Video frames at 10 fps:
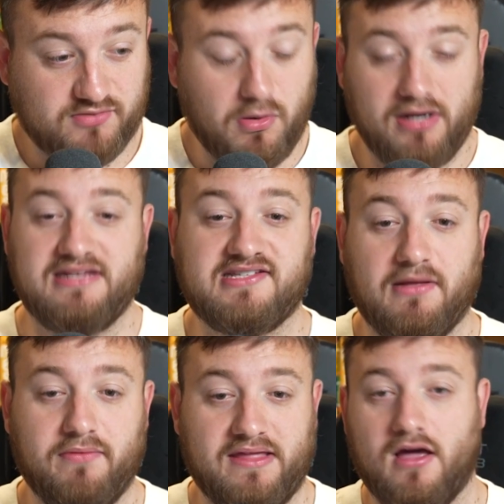is
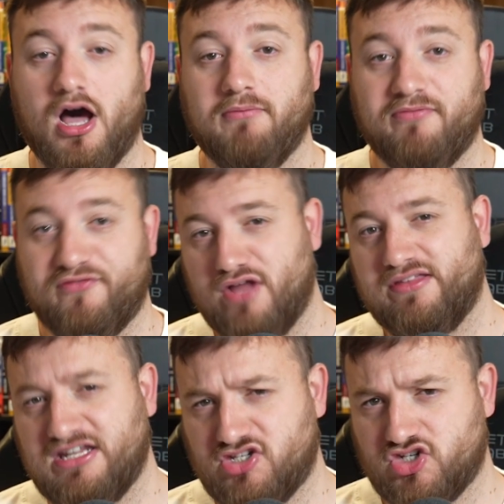something that I'm finding
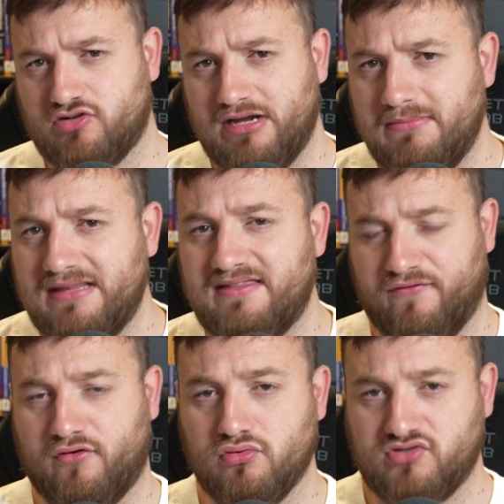extremely
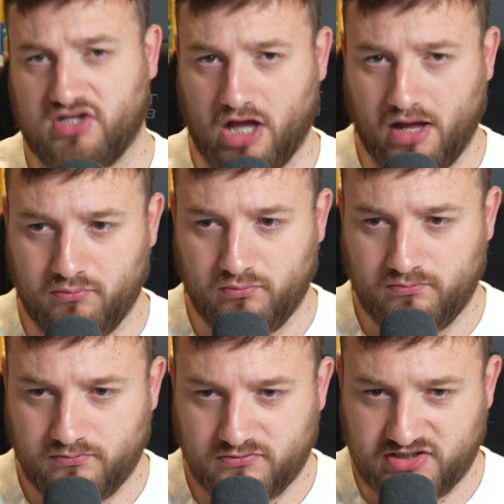difficult to come
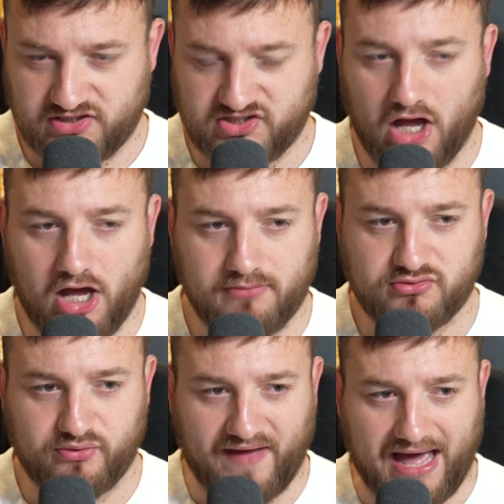to terms
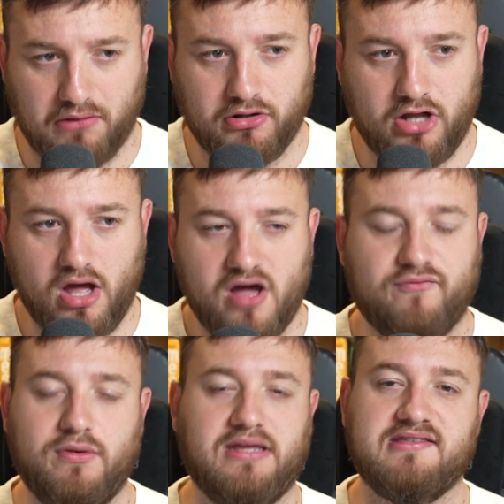with how on earth
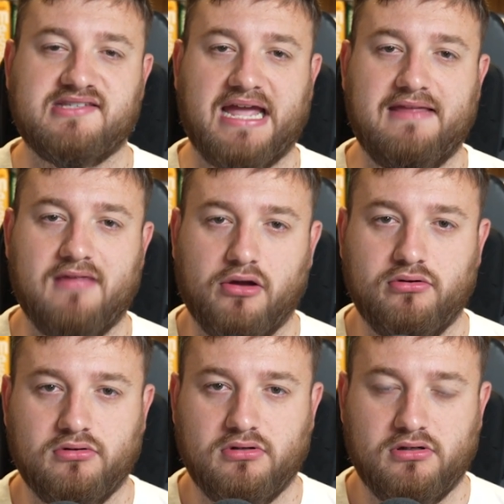we can say no.
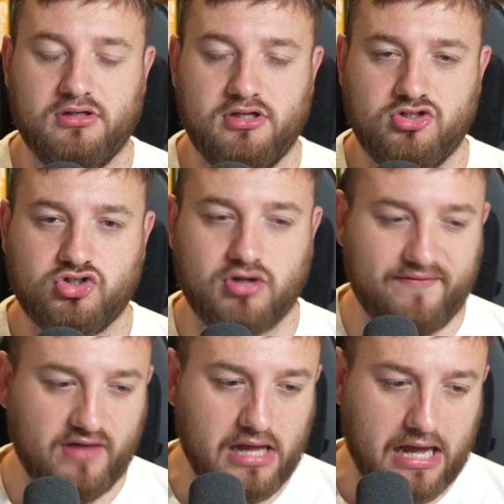
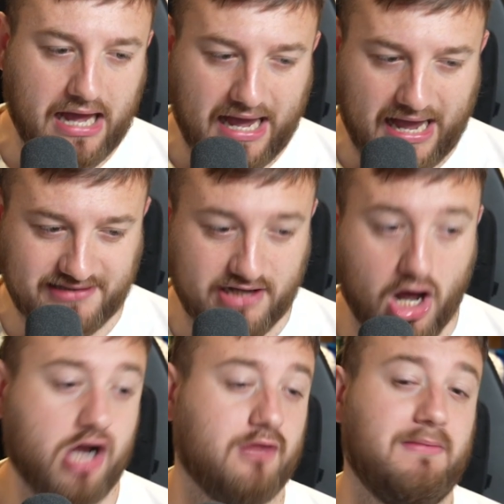Trevor has
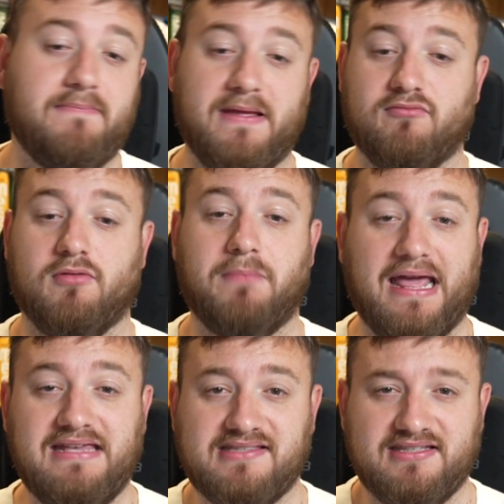arguably been
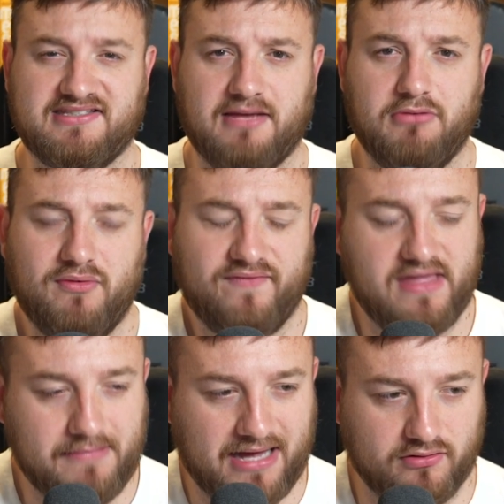replaced this summer with the
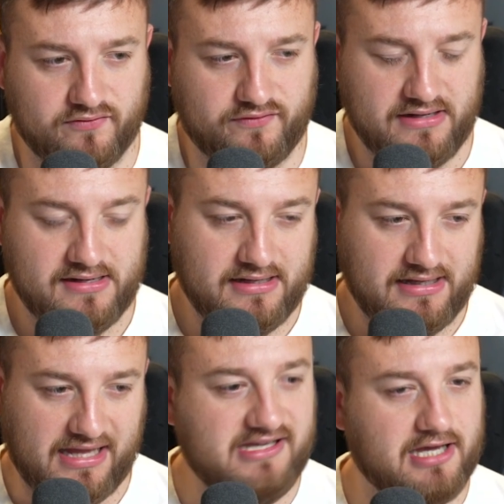amount of
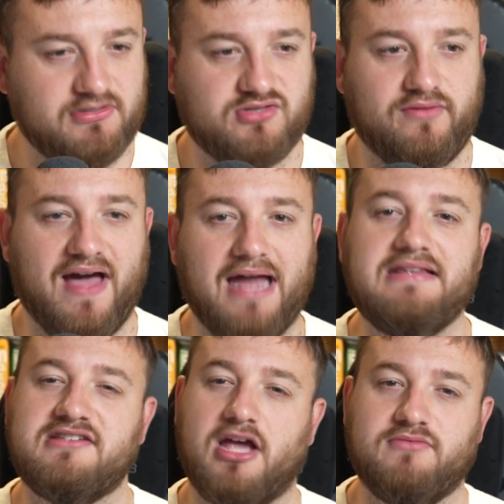incomings we've had in
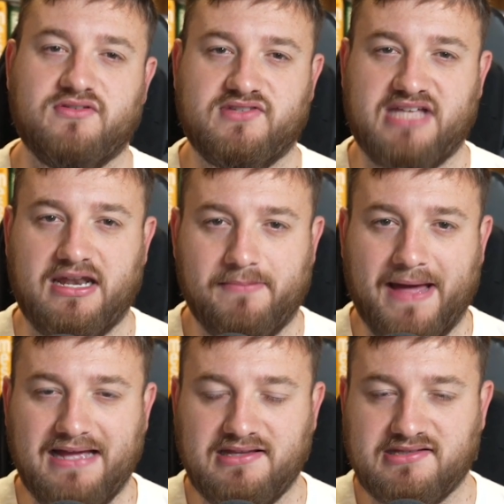terms of
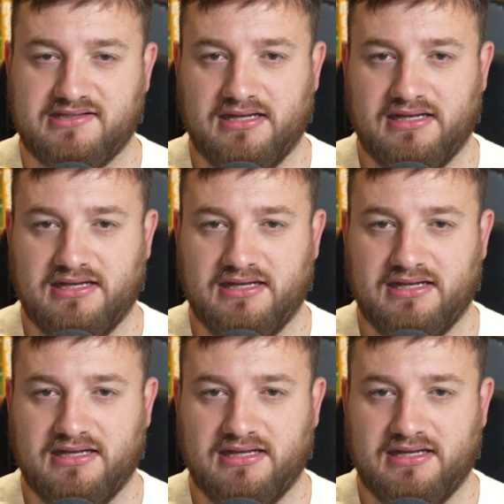centre-backs.